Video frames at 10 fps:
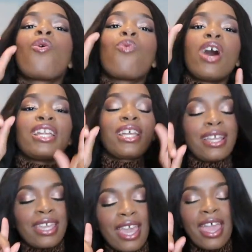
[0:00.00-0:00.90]
one
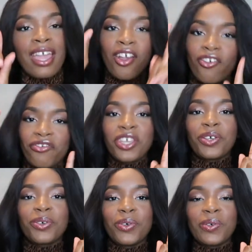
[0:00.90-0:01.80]
K
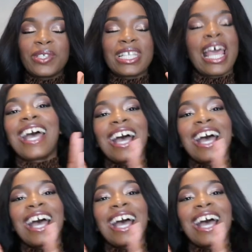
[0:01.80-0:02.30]
views.